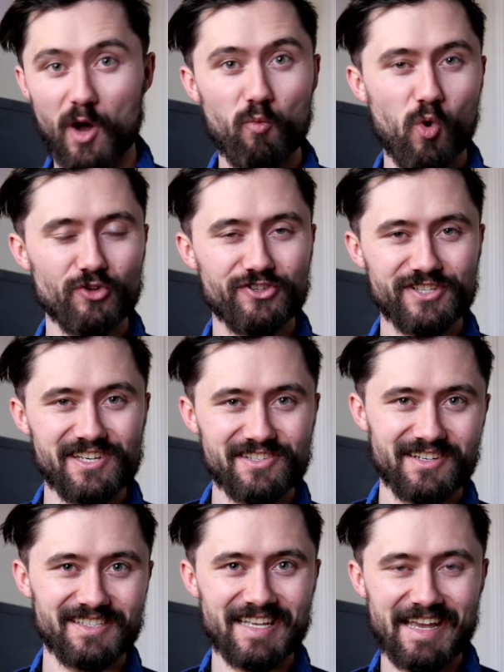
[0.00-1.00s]
Awards
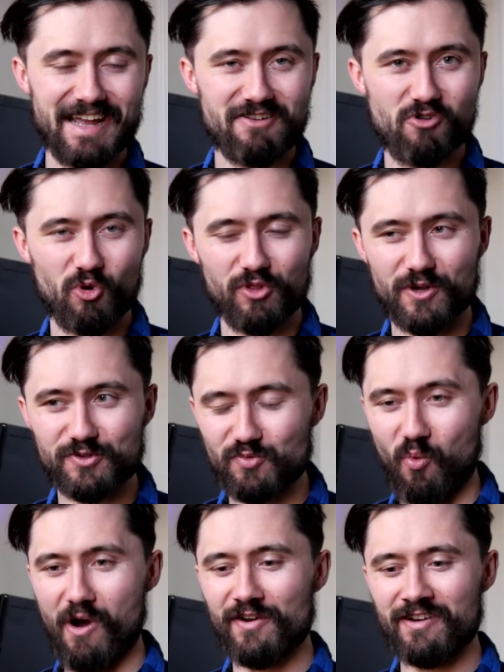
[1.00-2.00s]
season is here, all those
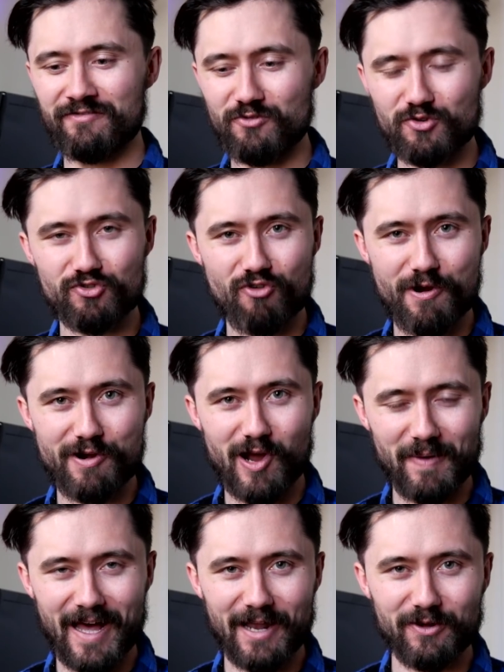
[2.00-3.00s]
wonderful
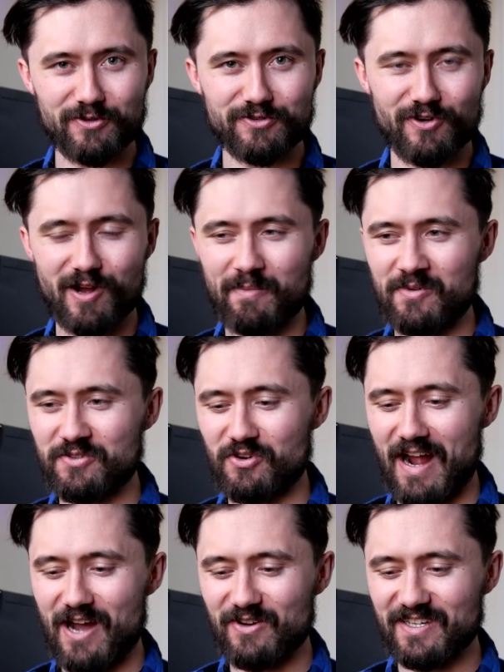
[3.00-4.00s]
grown-up adult dramas
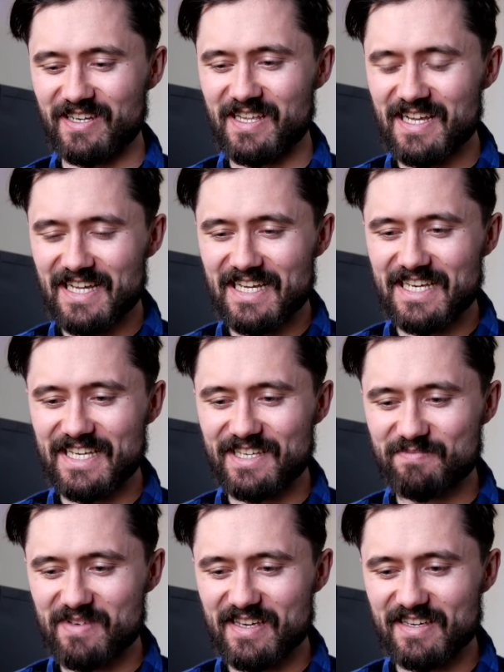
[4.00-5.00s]
are out, and
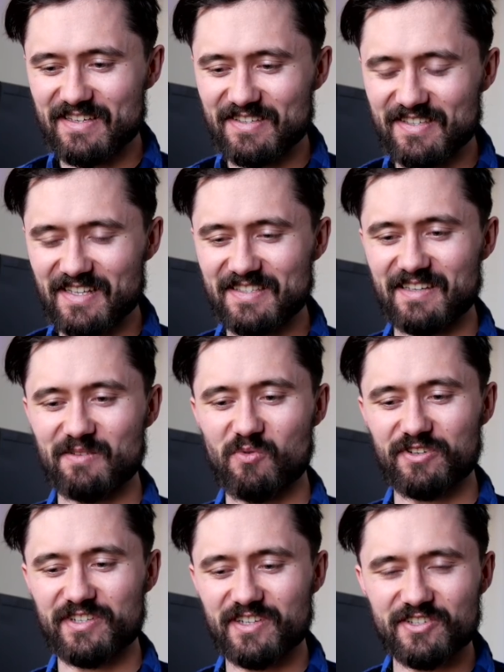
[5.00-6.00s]
here's me sitting
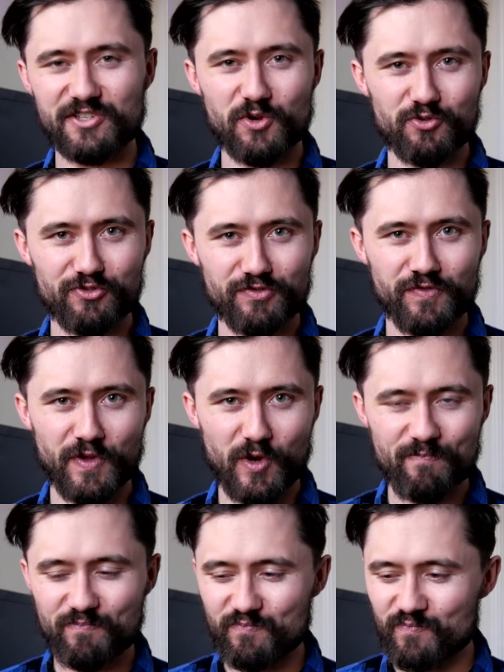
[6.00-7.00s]
watching a children's
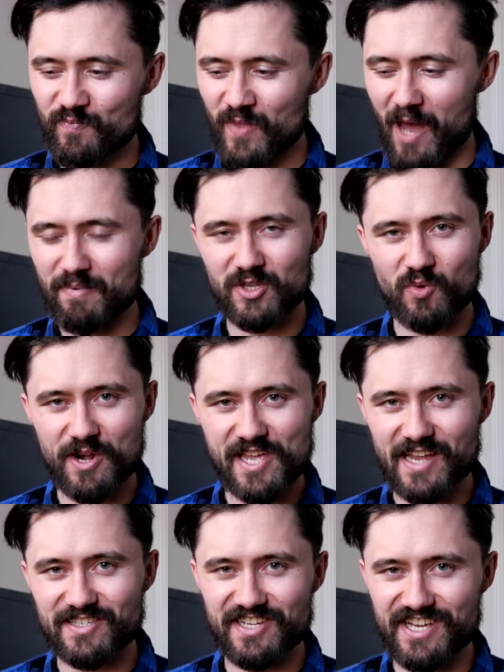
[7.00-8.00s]
film. Happy
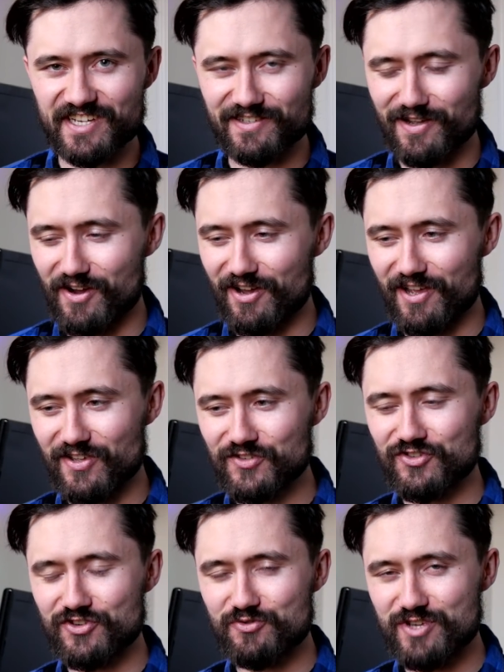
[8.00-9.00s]
2018, guys.
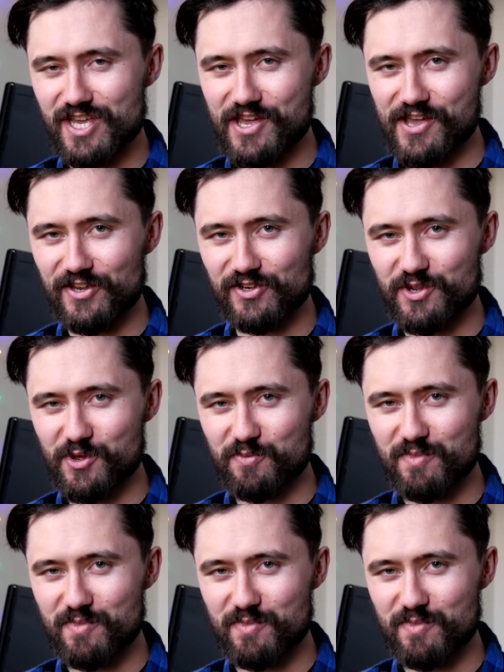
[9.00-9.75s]
New year, new